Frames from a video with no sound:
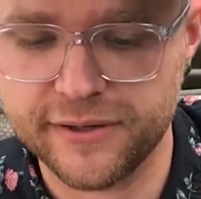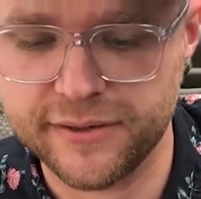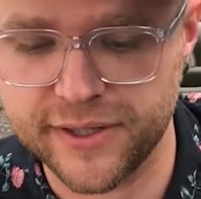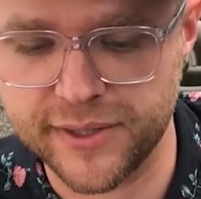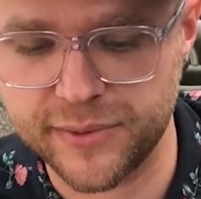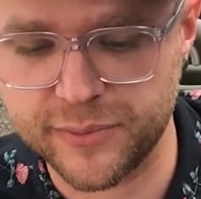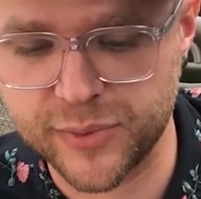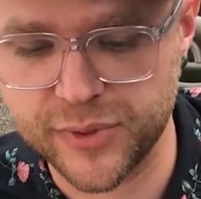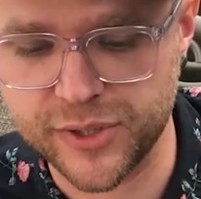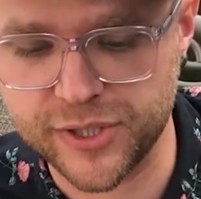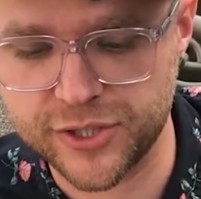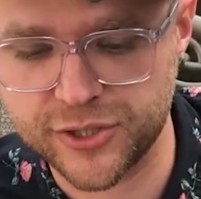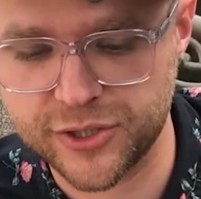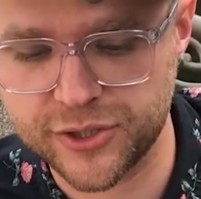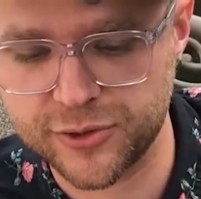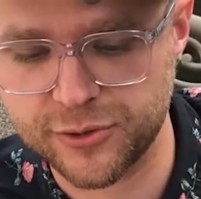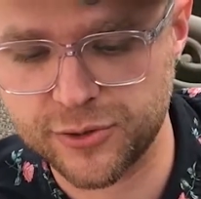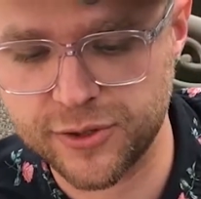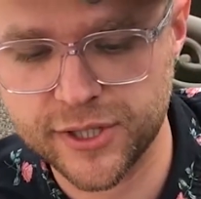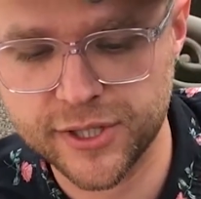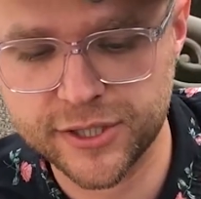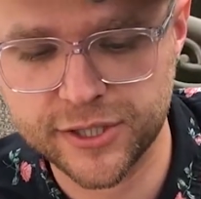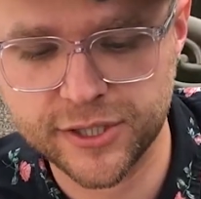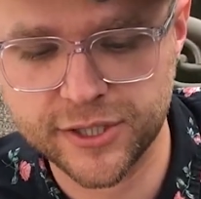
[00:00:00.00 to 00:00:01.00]
in Prince
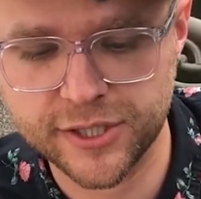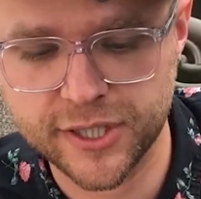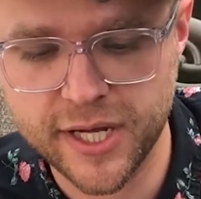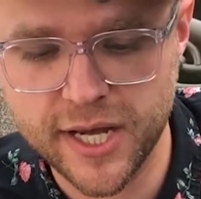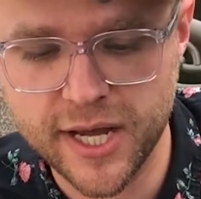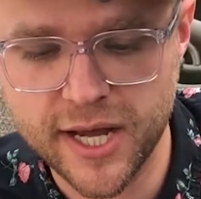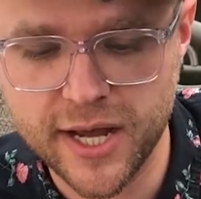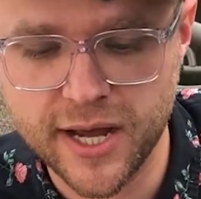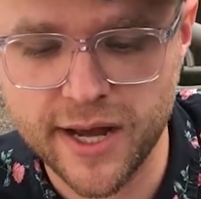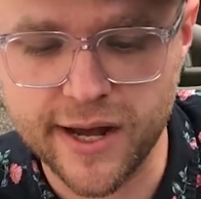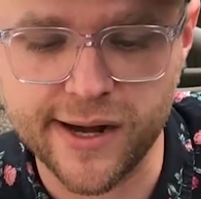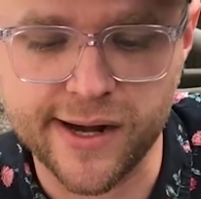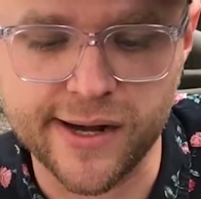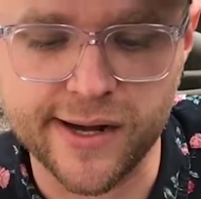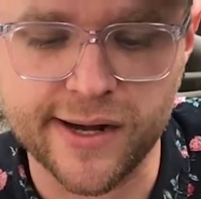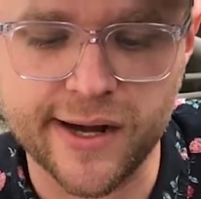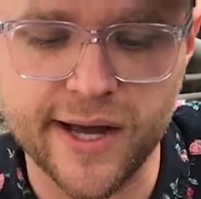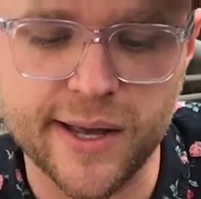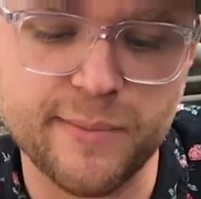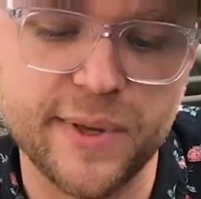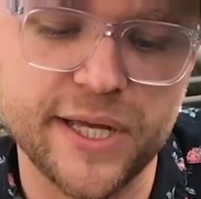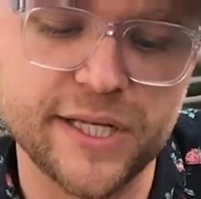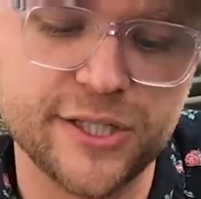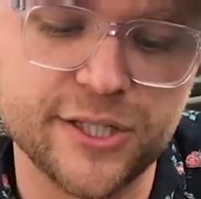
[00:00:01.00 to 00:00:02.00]
George.
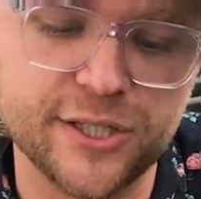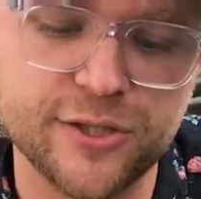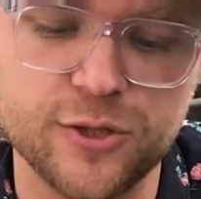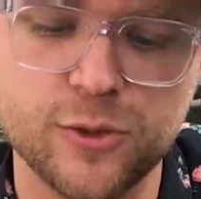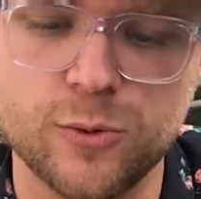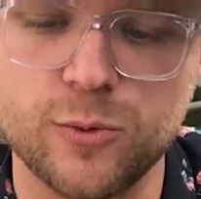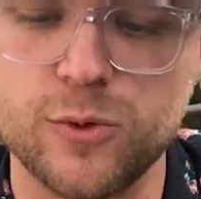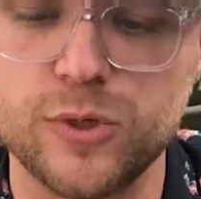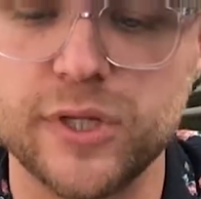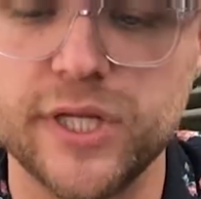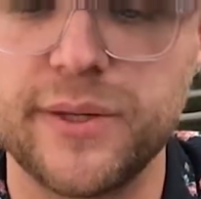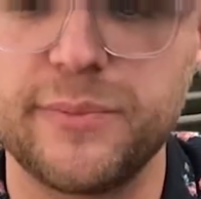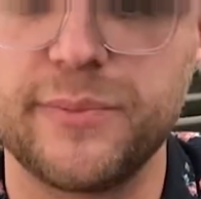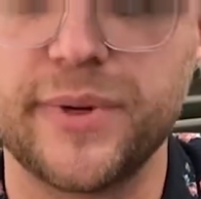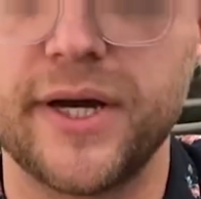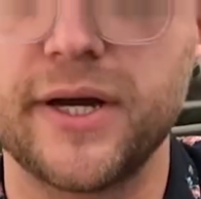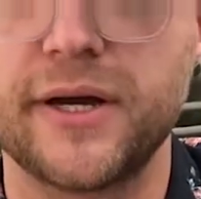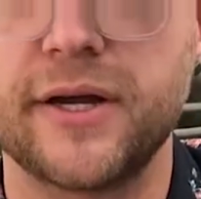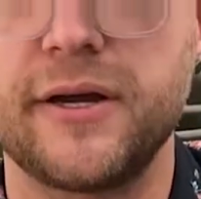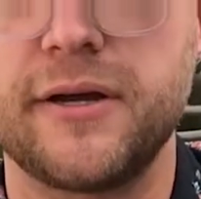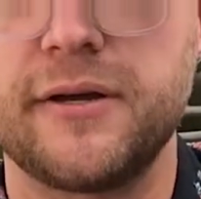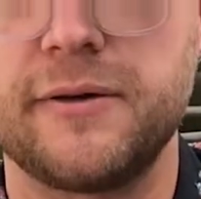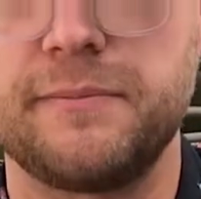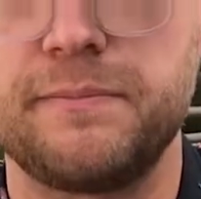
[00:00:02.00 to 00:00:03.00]
I mentioned the woolly
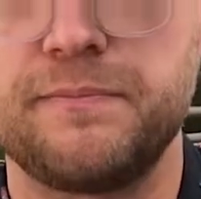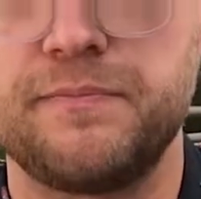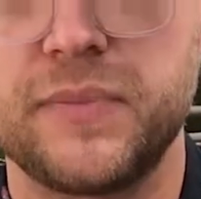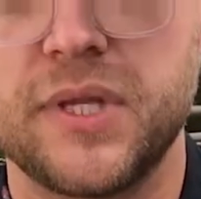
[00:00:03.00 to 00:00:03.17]
bugger.